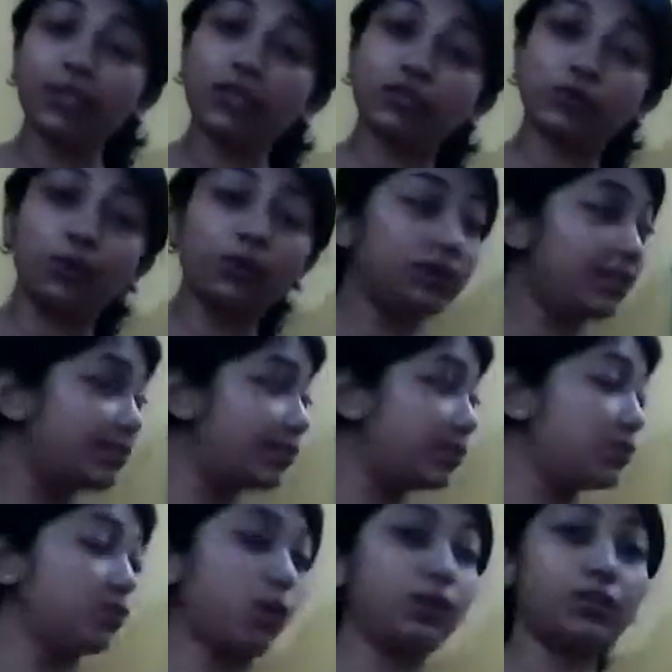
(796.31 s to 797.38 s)
So this
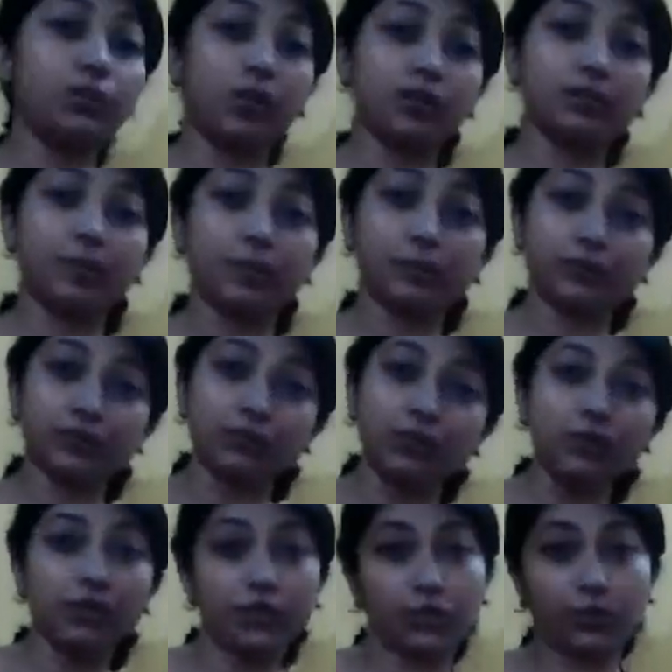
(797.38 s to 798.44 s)
is what you are supposed to
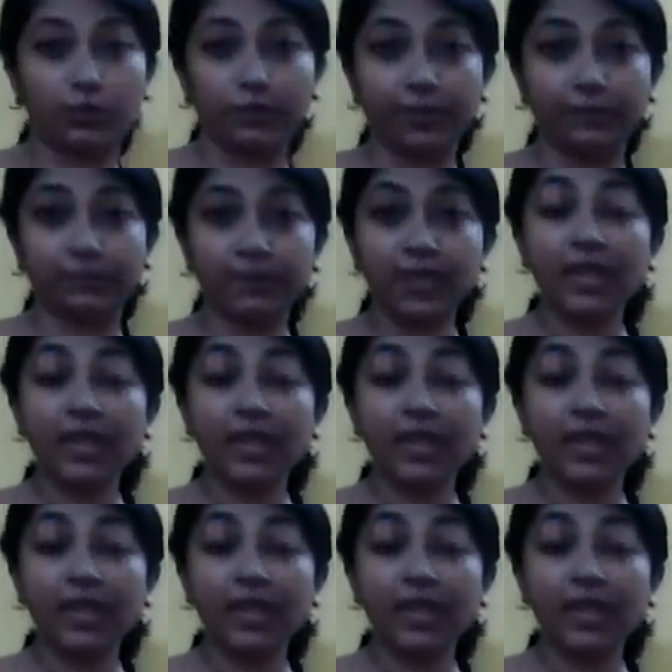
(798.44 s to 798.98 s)
show them.